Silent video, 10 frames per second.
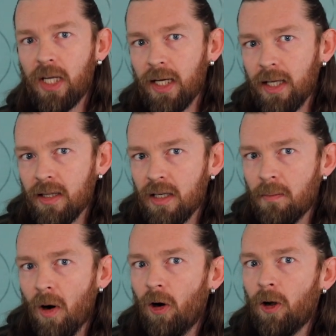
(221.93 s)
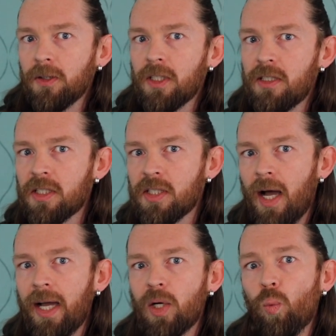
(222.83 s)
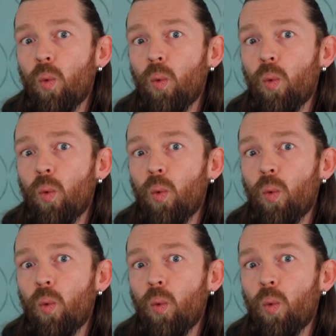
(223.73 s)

getting them all to decide